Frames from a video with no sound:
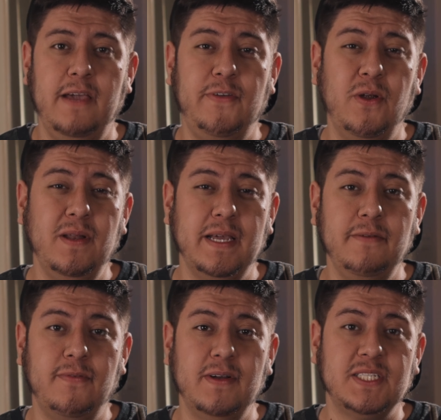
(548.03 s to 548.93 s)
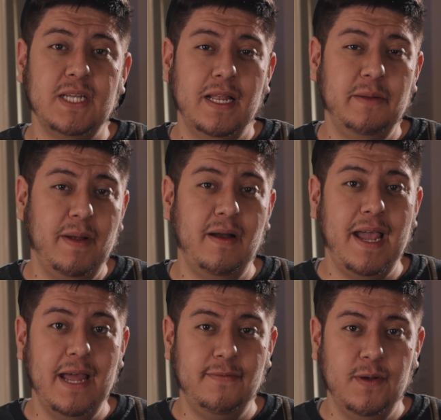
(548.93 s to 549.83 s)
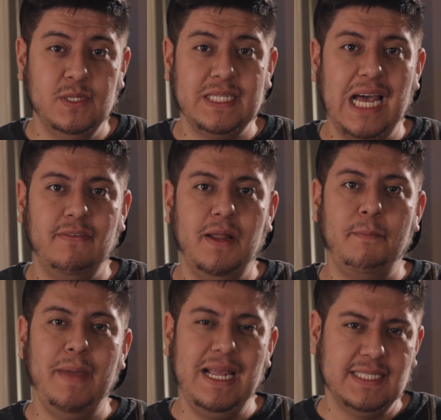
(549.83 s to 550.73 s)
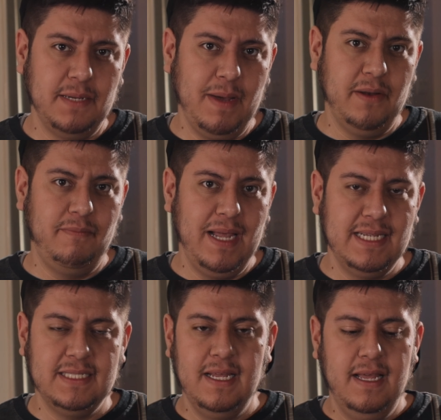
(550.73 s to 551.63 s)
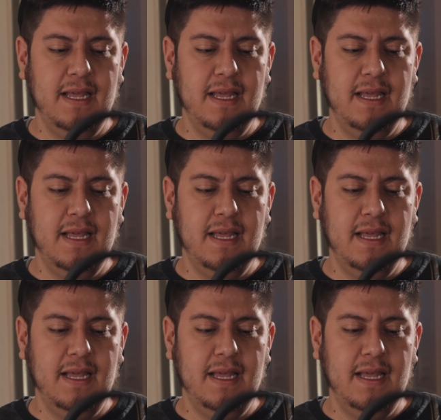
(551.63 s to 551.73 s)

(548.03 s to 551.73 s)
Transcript: If you're looking for a solid pair of headphones that have an amazing amount of bass,